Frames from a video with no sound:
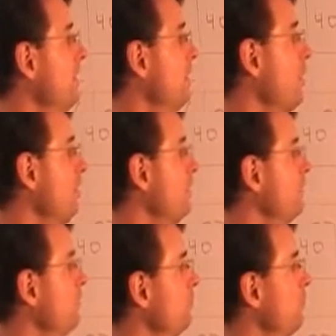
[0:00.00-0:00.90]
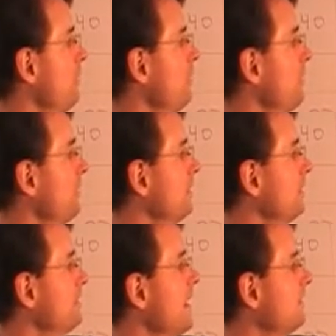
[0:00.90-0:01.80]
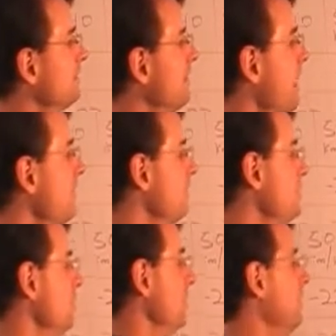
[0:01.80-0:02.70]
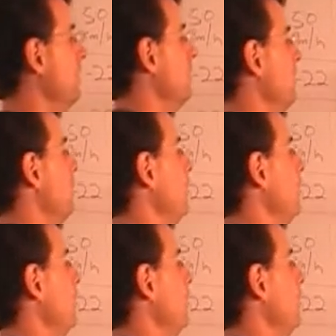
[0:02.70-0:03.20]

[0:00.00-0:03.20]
and if you want to make an exact analogy,